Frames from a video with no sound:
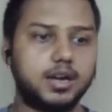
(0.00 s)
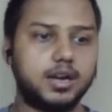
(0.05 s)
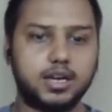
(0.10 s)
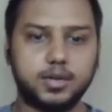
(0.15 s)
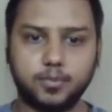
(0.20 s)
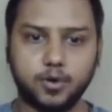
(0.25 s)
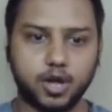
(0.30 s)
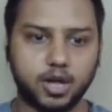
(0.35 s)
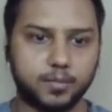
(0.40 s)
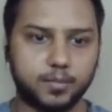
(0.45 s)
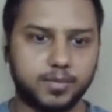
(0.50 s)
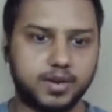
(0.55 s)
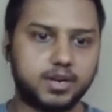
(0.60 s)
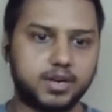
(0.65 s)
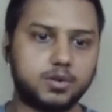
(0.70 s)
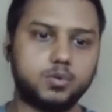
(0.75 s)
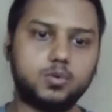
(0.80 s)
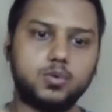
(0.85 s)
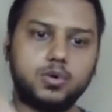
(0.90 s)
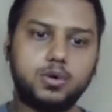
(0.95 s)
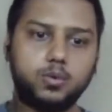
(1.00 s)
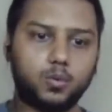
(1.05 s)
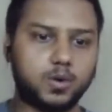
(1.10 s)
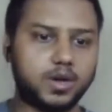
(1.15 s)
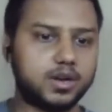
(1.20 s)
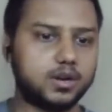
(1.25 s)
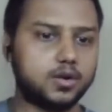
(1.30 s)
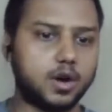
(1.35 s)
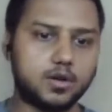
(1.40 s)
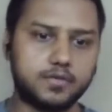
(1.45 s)
deployment tool
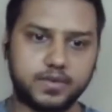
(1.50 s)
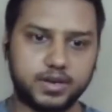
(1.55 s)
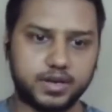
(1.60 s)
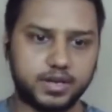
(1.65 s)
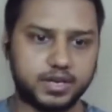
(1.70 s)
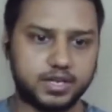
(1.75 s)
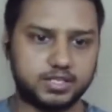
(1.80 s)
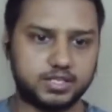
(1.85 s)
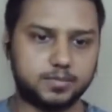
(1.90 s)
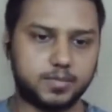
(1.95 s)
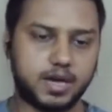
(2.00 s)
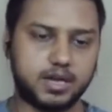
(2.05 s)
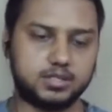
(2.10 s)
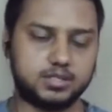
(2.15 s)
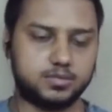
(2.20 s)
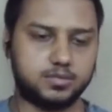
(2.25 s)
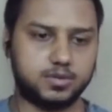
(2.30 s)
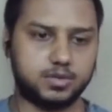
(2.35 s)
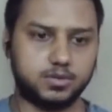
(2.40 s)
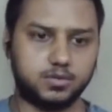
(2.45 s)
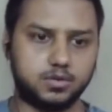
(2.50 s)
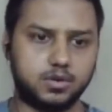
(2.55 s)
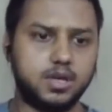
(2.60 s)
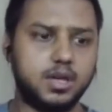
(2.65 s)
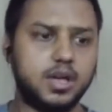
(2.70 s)
one configuration management tool